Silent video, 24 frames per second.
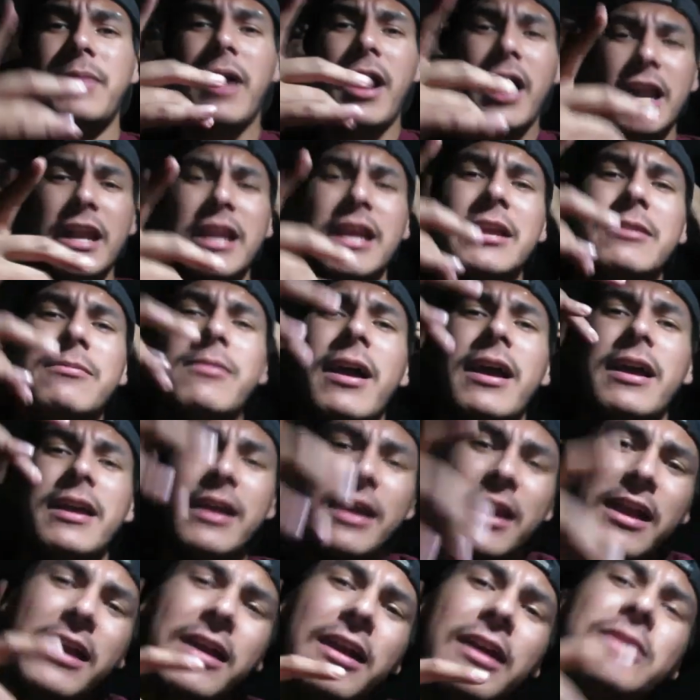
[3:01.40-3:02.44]
finally right
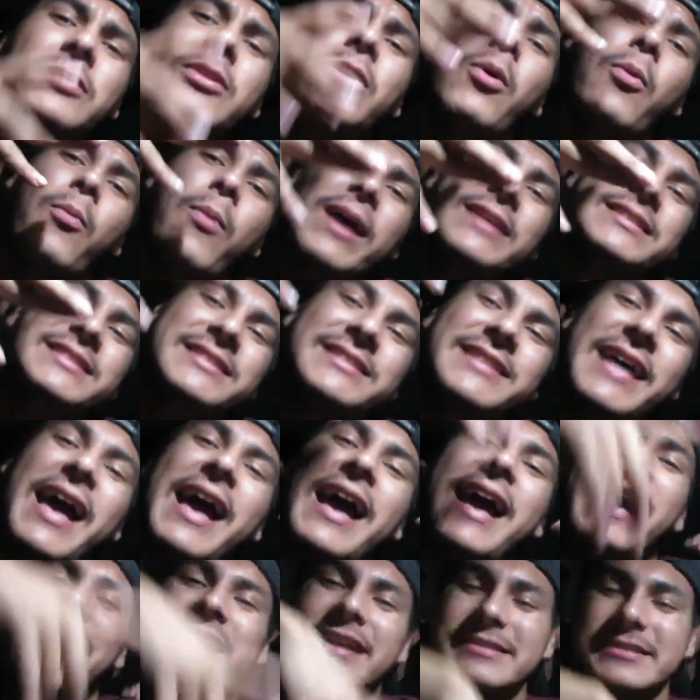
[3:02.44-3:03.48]
here on the west
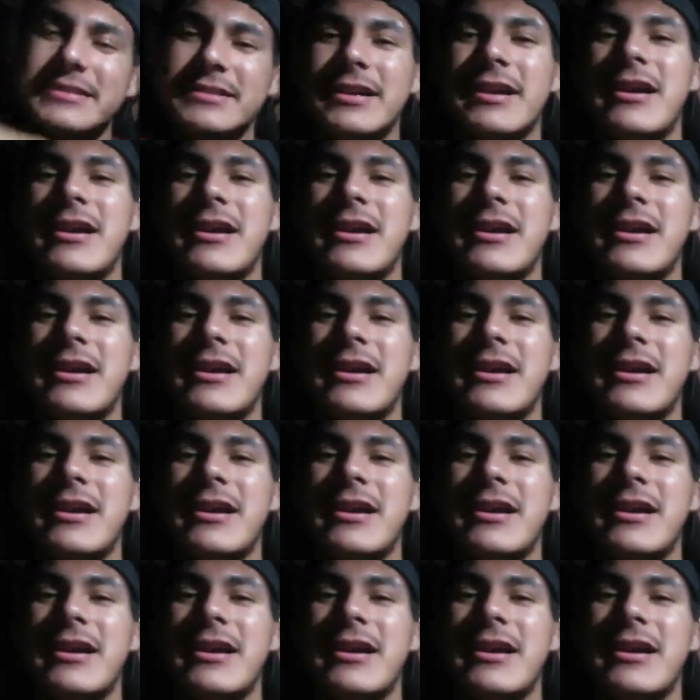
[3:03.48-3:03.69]
side.